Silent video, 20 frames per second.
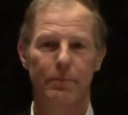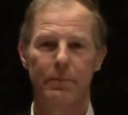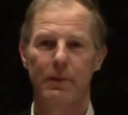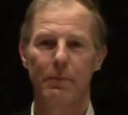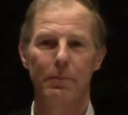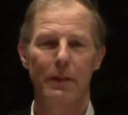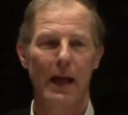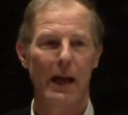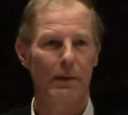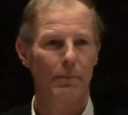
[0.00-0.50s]

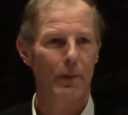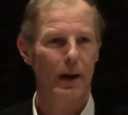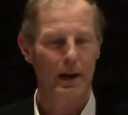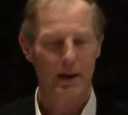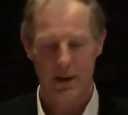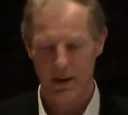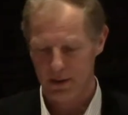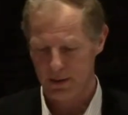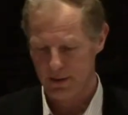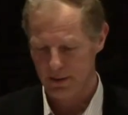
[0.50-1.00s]
the black
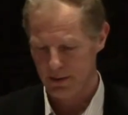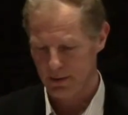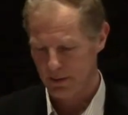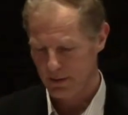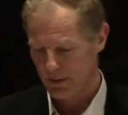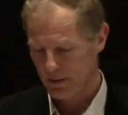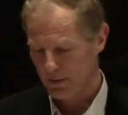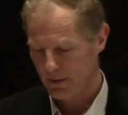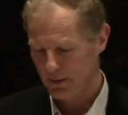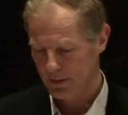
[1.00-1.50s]
market,
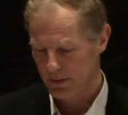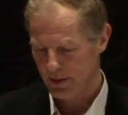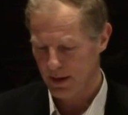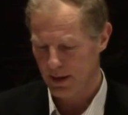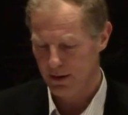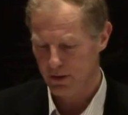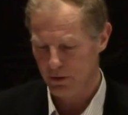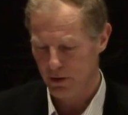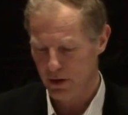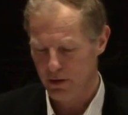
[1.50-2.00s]
the, the
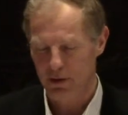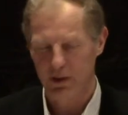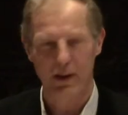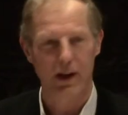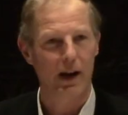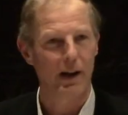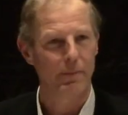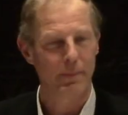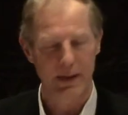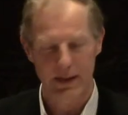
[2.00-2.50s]
underground
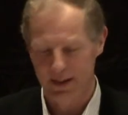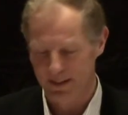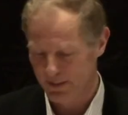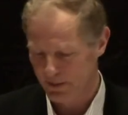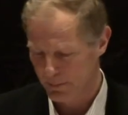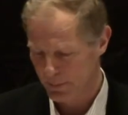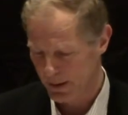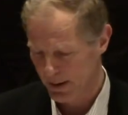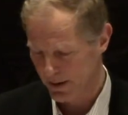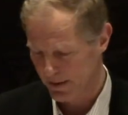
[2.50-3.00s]
economy
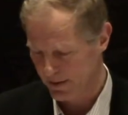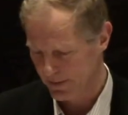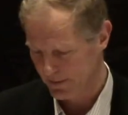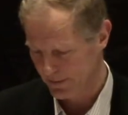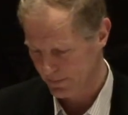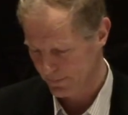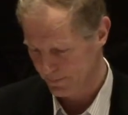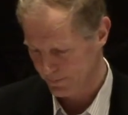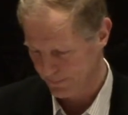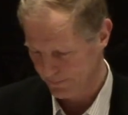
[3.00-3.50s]

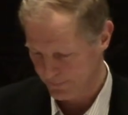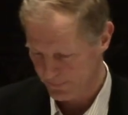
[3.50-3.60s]
disappears.